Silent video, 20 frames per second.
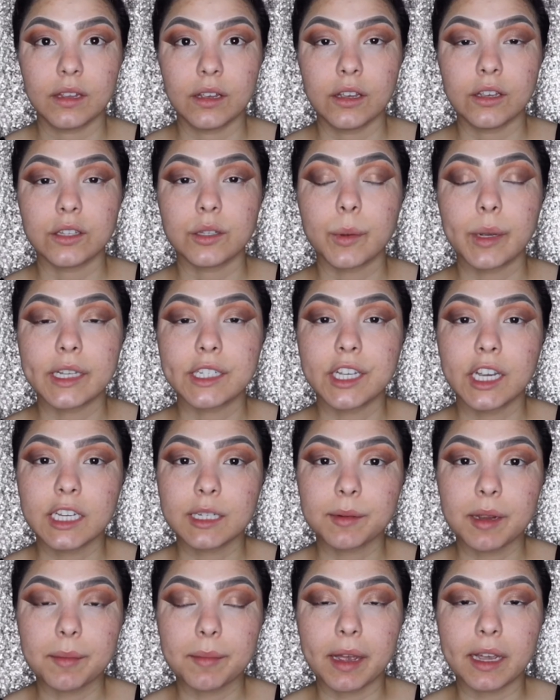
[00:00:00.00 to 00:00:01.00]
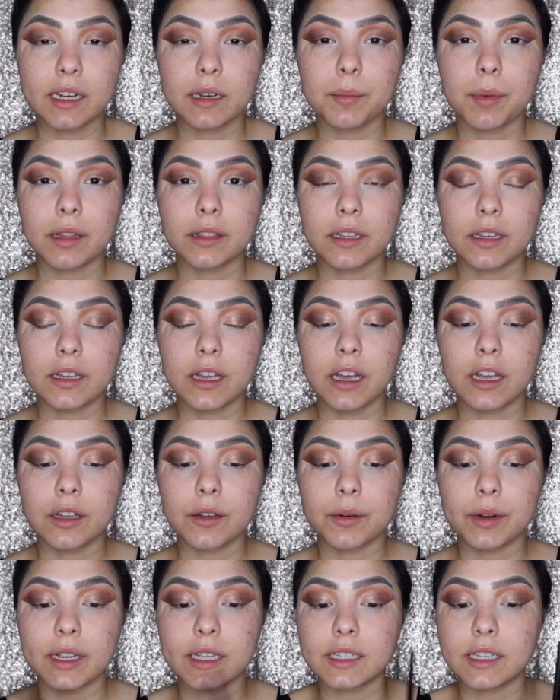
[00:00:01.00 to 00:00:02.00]
so I changed my mind about the cut
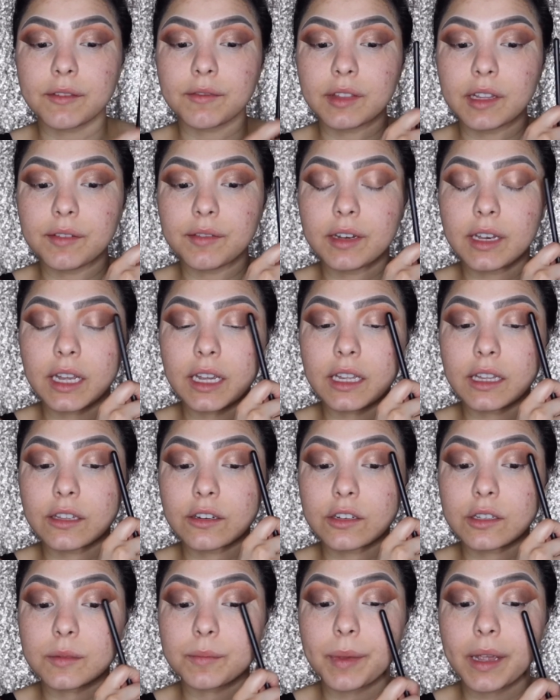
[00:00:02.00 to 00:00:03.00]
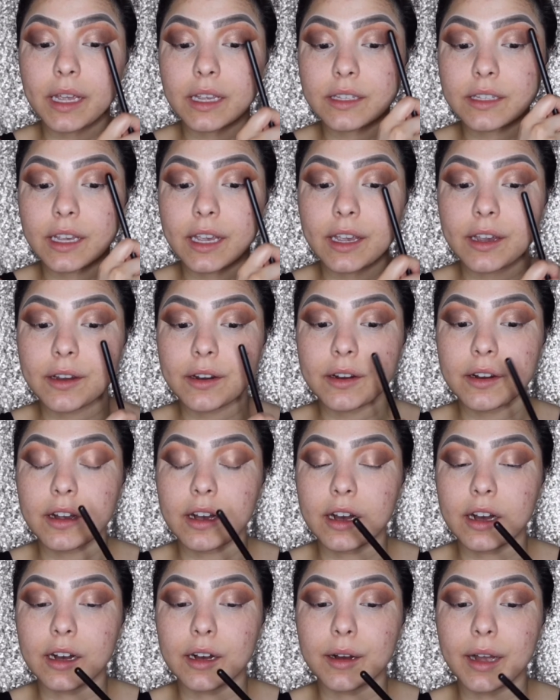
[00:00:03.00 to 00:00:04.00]
crease I'm leaving like a little space here.
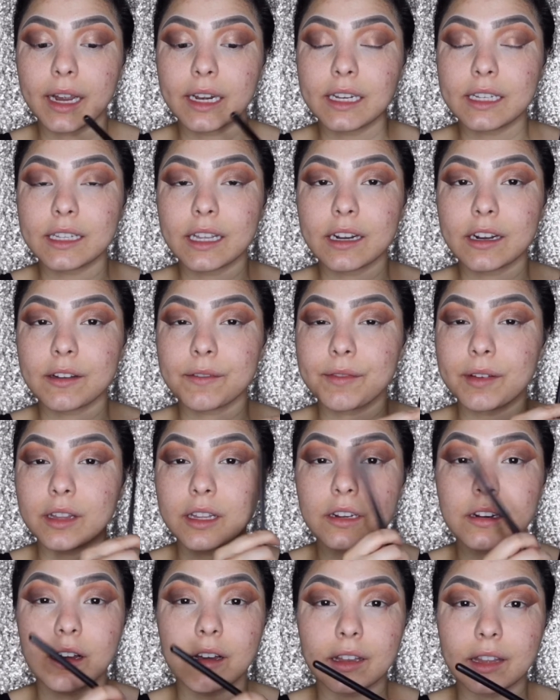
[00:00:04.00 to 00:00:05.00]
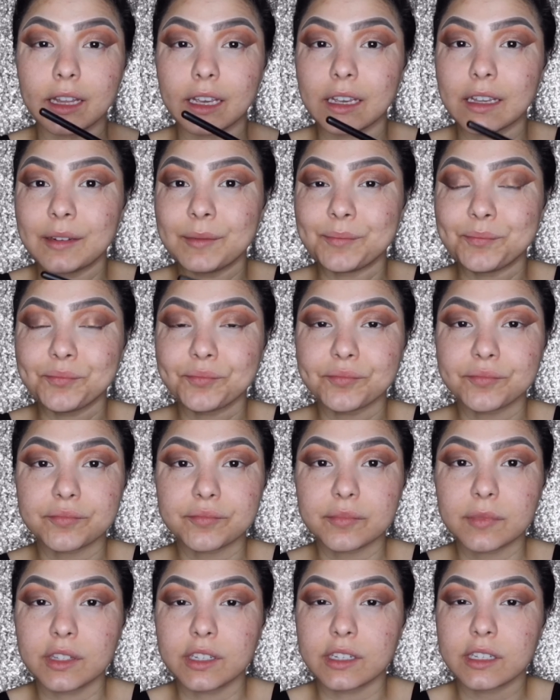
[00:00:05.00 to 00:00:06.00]
Uh, I decided to fill it all in
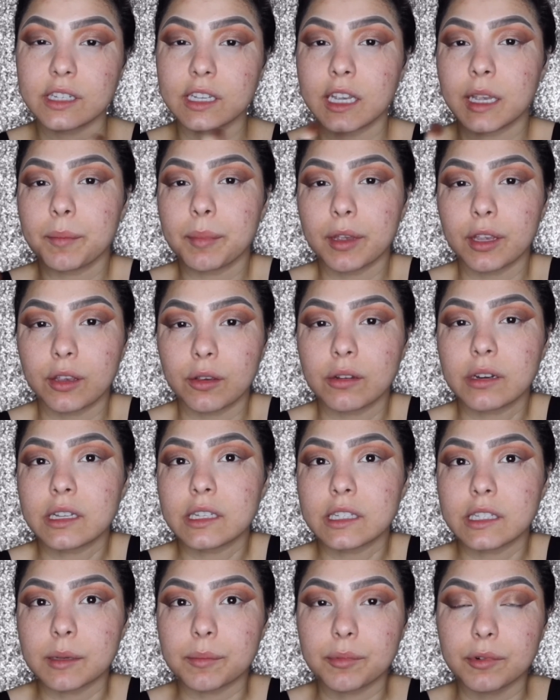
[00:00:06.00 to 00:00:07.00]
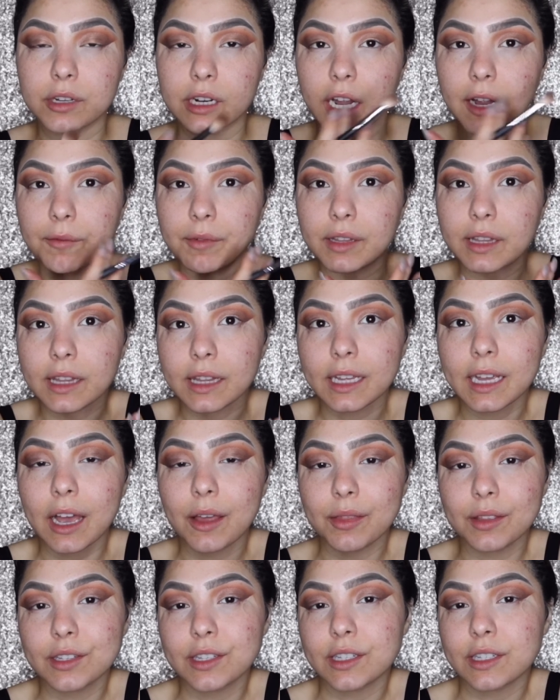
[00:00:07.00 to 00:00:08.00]
just to keep it cute and simple. And I really like how
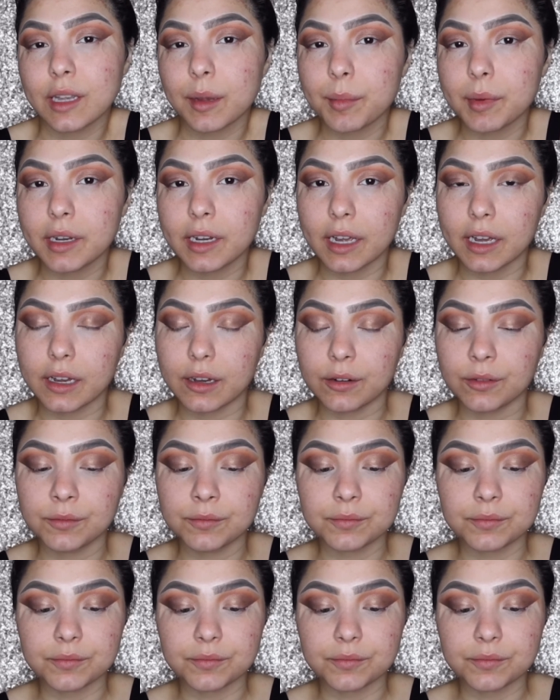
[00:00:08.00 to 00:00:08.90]
this is coming out.